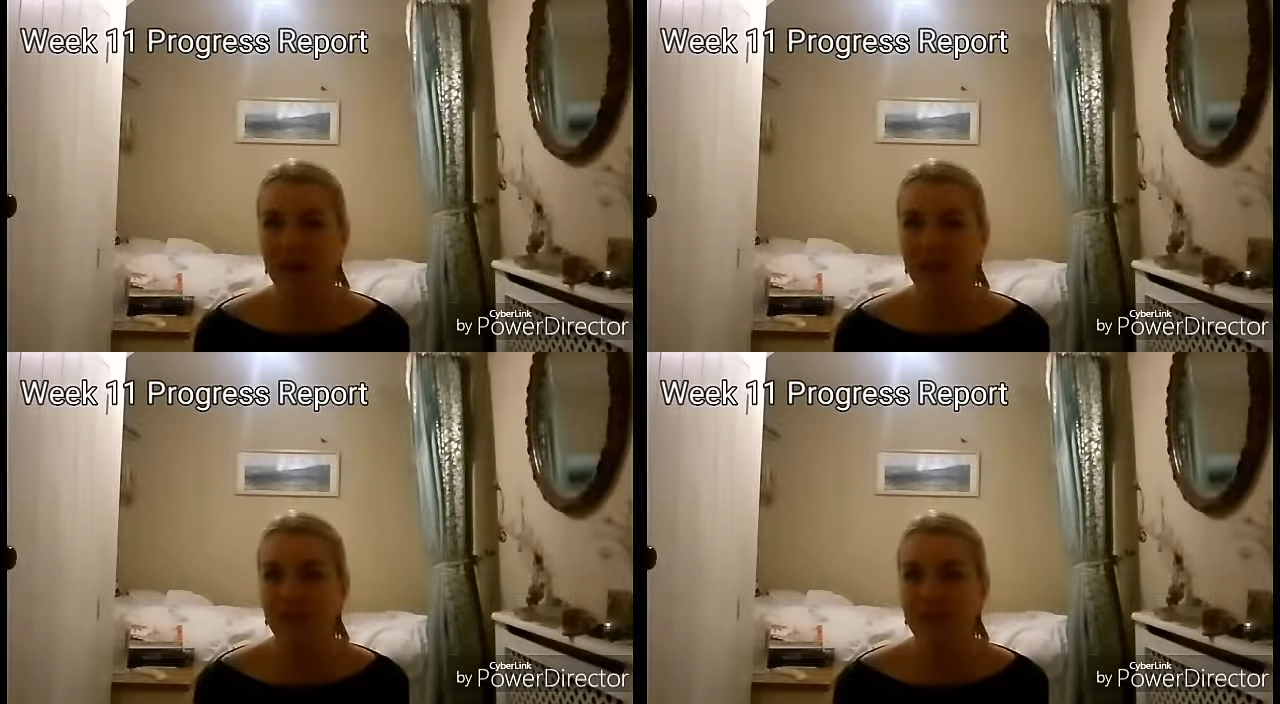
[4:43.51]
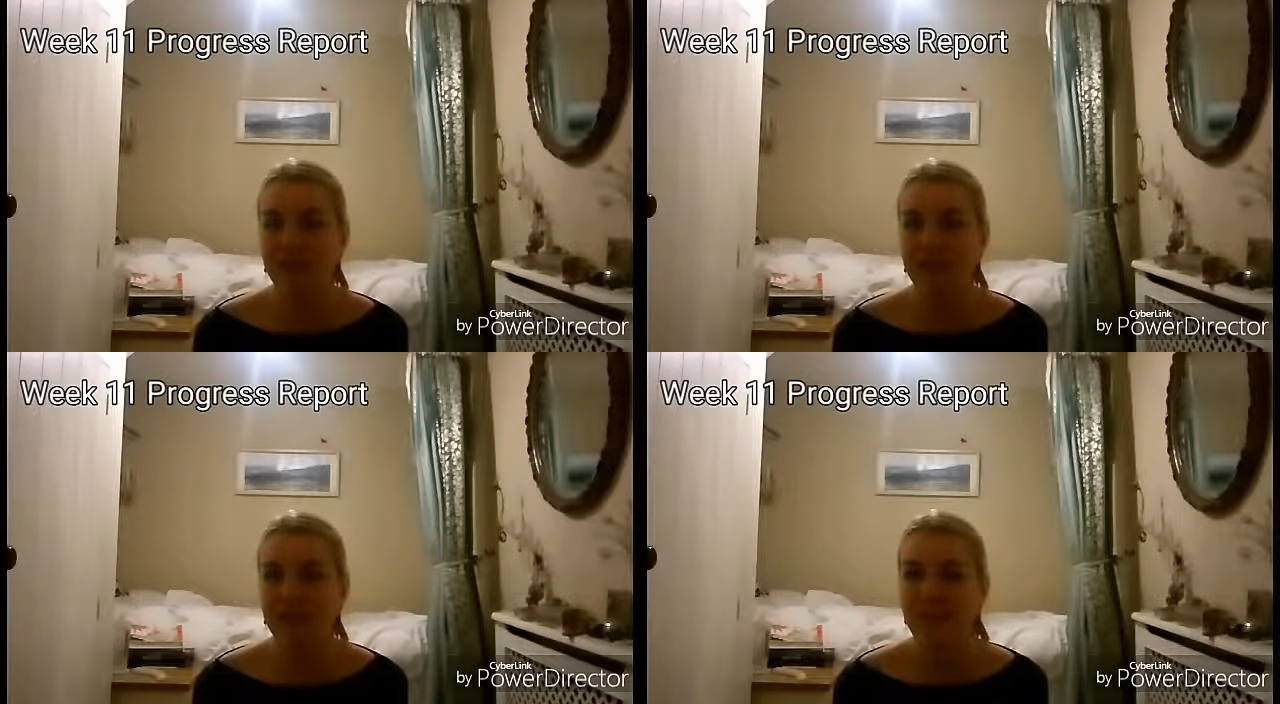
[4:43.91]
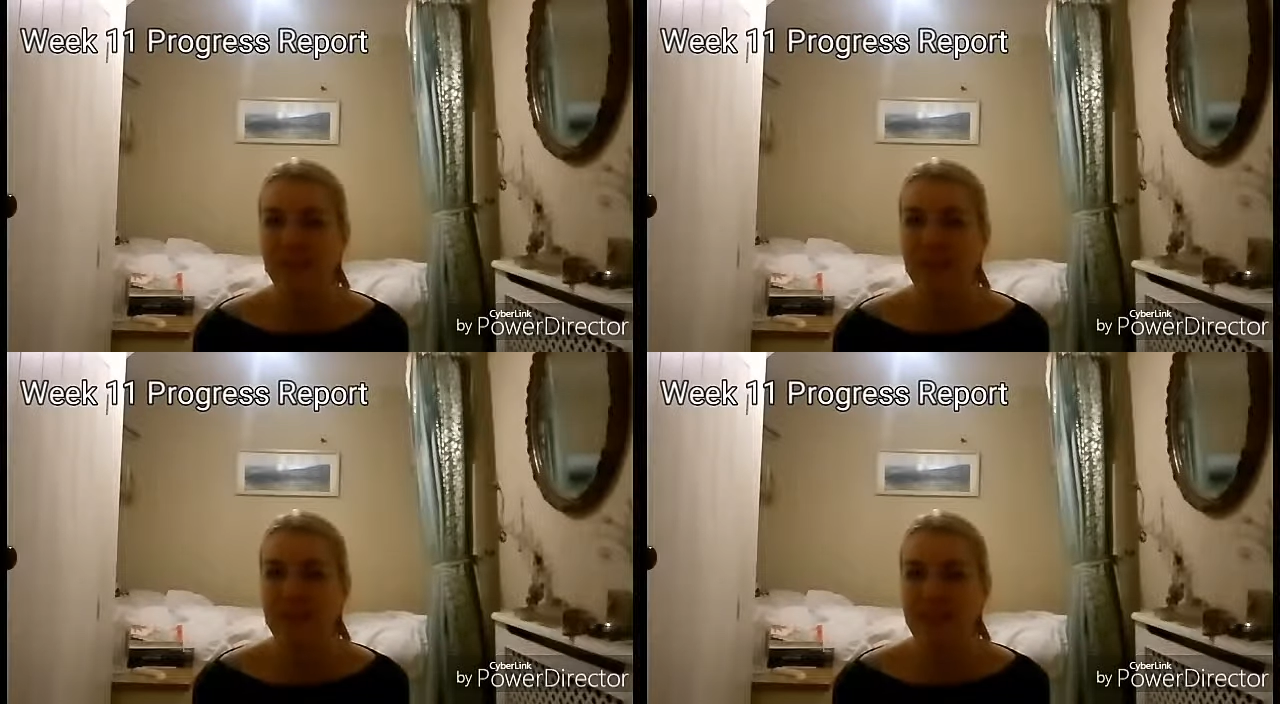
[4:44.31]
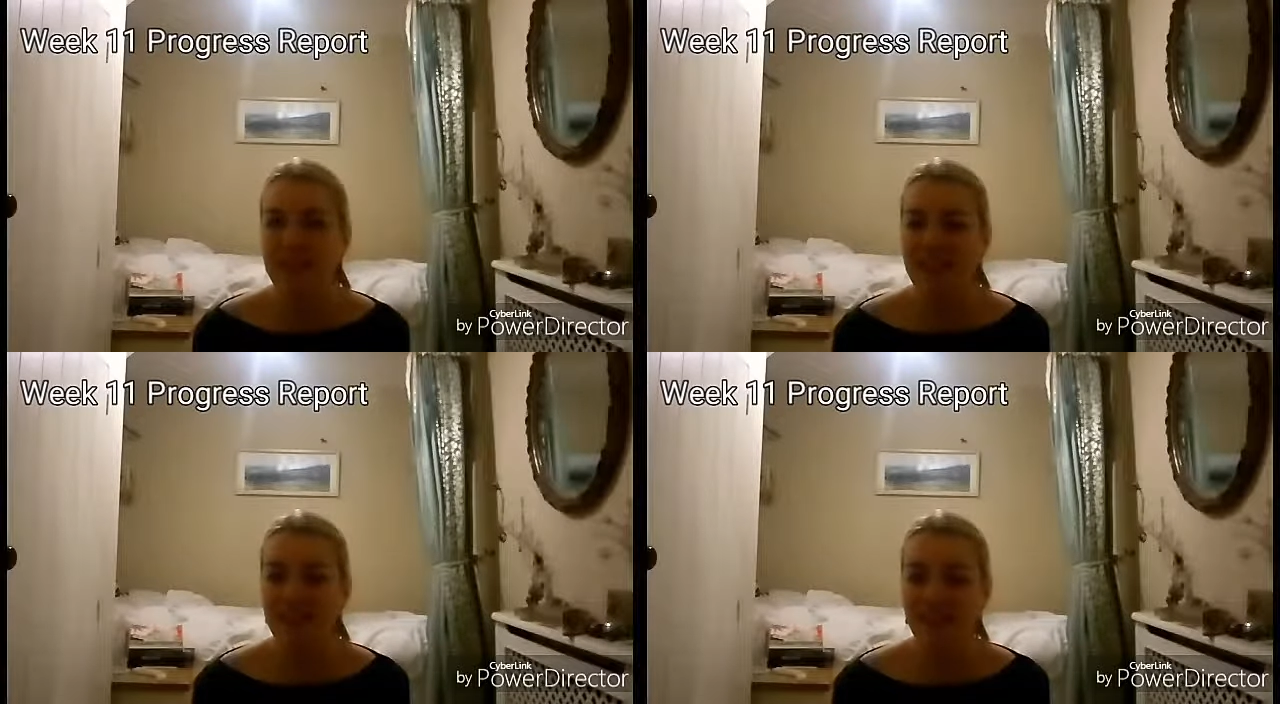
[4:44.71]
you know,
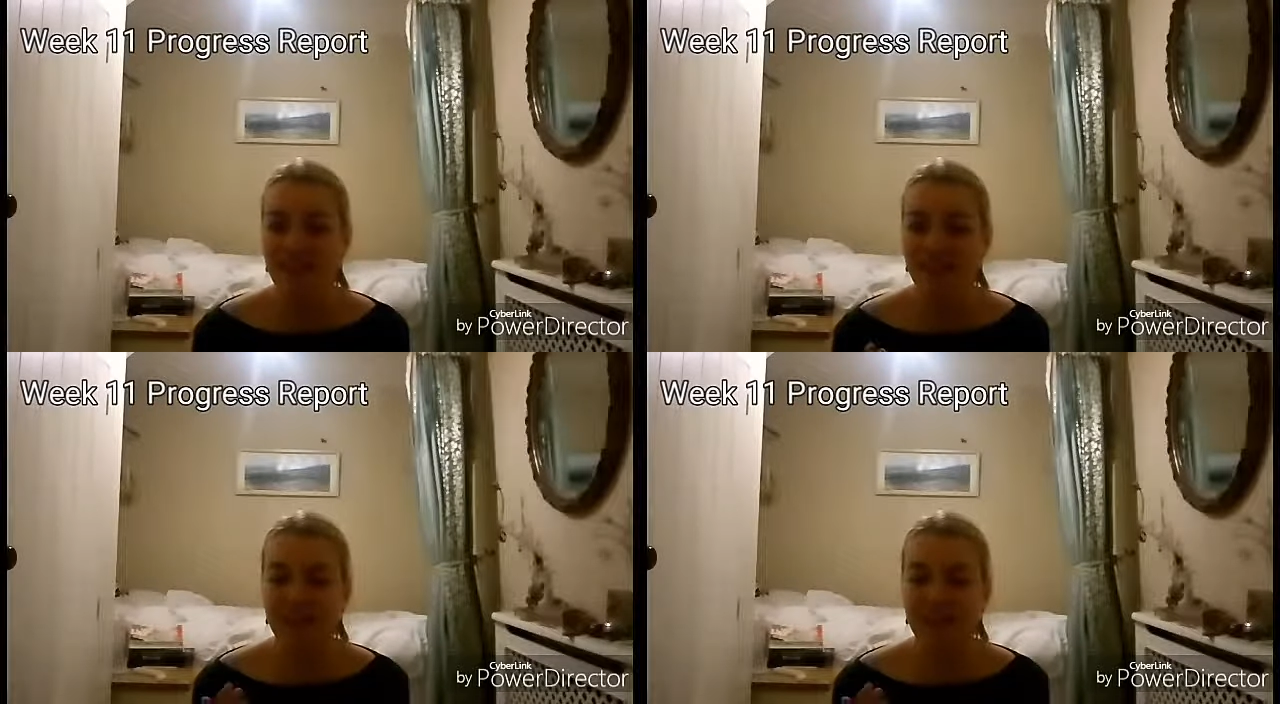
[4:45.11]
that